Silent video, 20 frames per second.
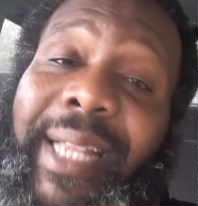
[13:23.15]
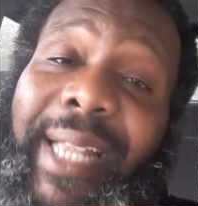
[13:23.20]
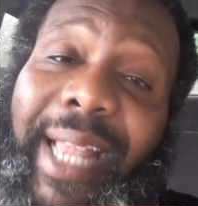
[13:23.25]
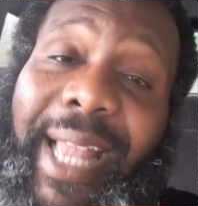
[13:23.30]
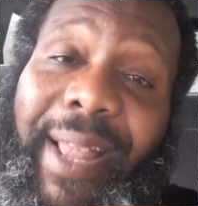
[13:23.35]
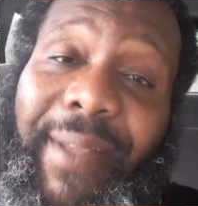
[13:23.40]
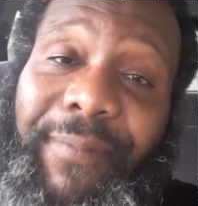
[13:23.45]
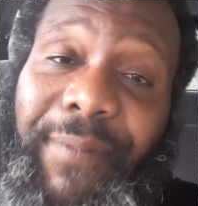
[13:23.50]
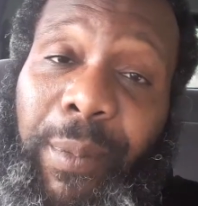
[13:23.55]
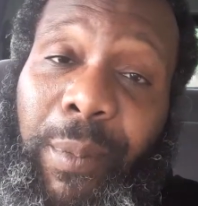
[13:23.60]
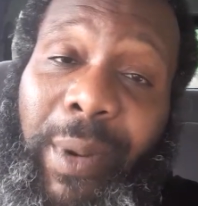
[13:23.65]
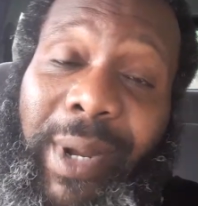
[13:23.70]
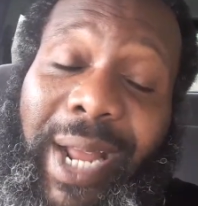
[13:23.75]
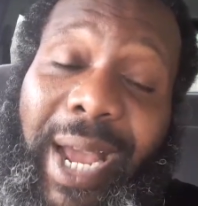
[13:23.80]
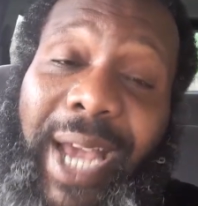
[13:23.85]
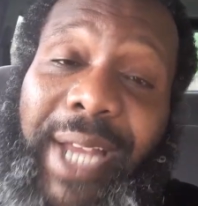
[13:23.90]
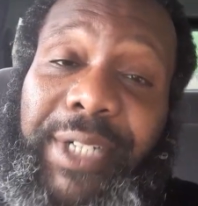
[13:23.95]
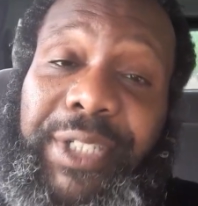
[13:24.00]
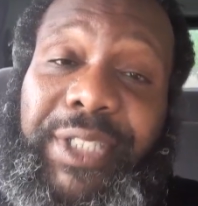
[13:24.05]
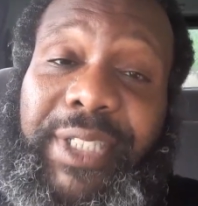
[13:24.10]
And from what
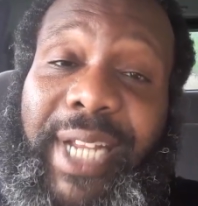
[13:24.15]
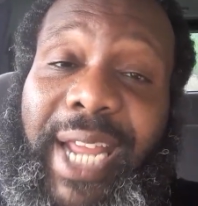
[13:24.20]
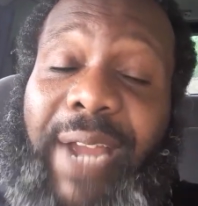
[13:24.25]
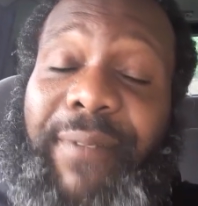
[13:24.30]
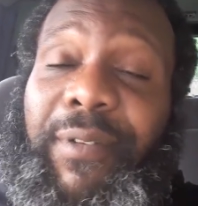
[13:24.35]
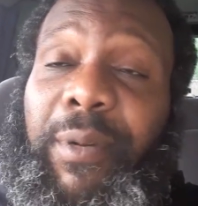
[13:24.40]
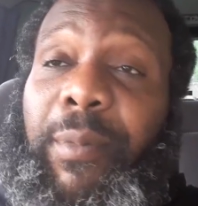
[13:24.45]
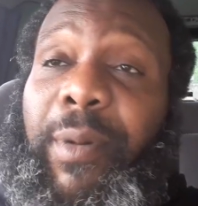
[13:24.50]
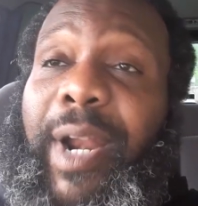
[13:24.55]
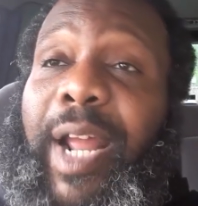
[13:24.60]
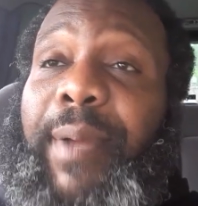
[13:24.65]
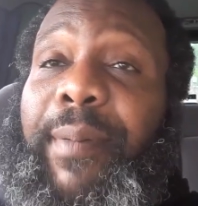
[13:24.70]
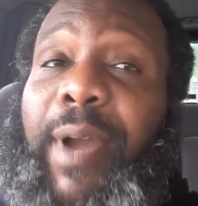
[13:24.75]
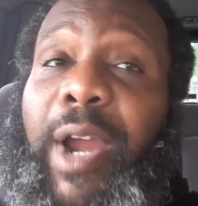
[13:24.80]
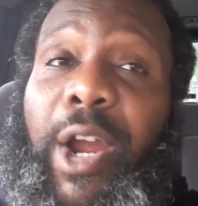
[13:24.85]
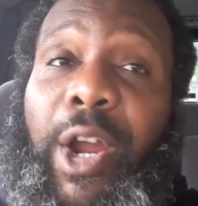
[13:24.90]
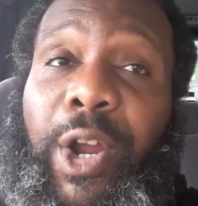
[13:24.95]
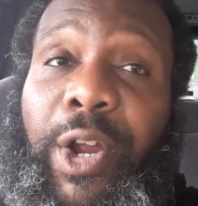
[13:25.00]
I understand, from what I've